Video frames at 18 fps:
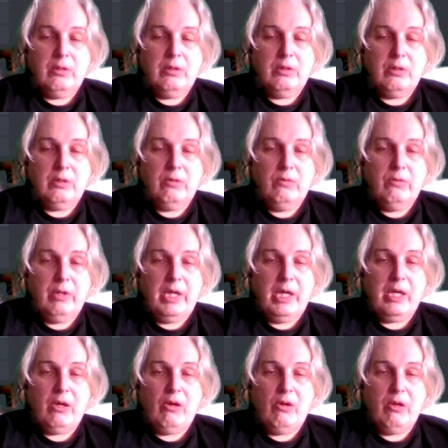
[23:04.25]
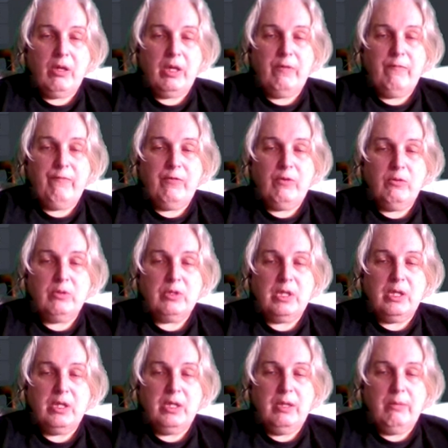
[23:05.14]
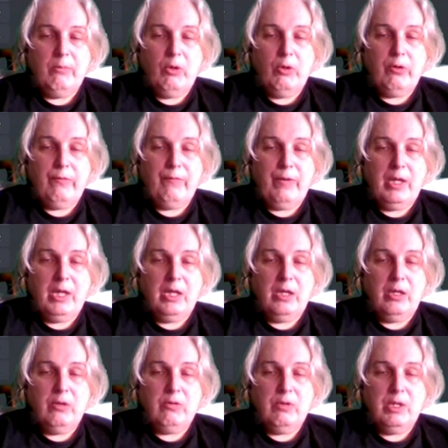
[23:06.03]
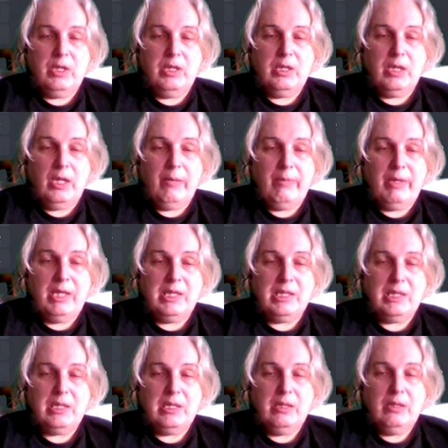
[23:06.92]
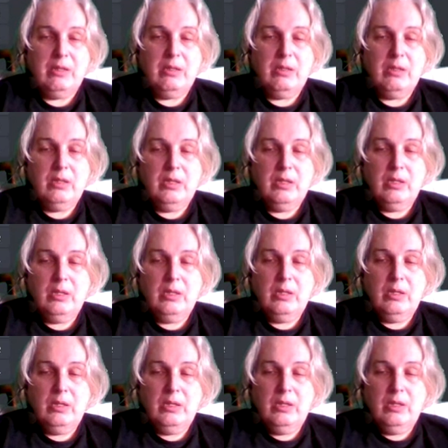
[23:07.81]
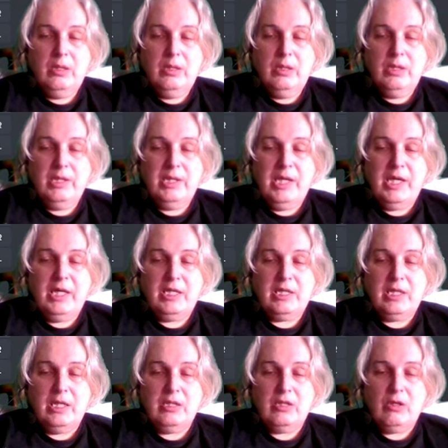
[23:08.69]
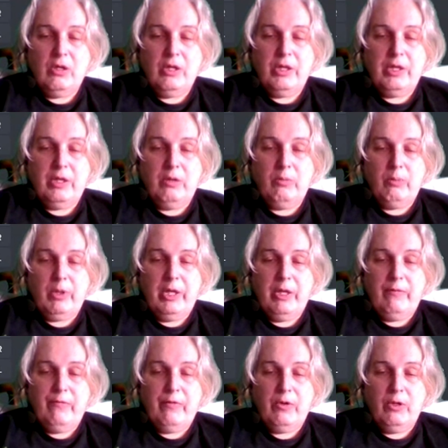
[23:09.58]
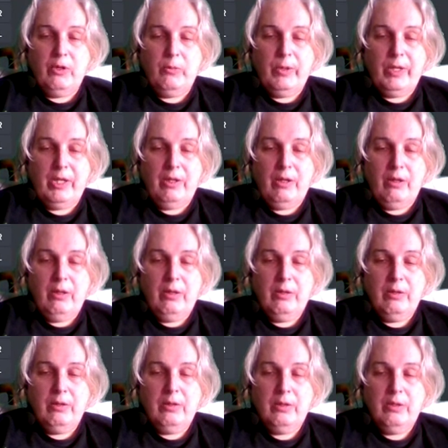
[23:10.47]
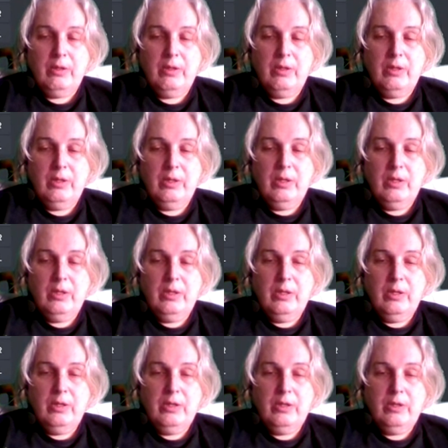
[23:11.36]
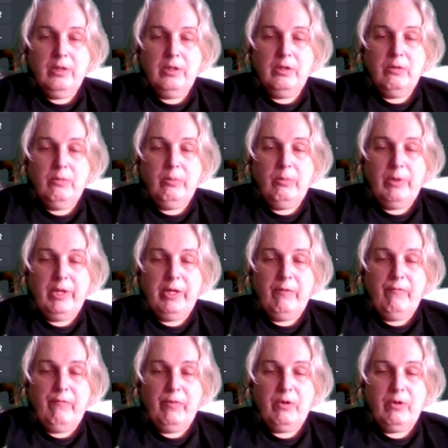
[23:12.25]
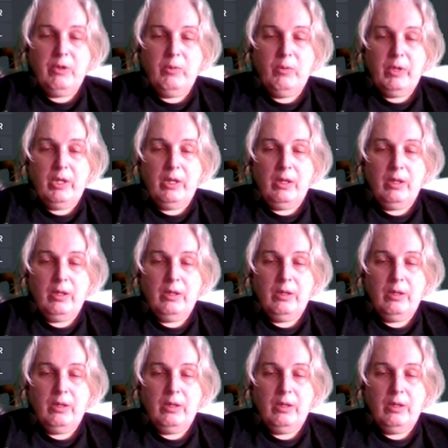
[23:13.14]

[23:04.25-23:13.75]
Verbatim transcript: Don't get all confused and demotivated, you dummies. Yes, I saw that you played very well. You played very well.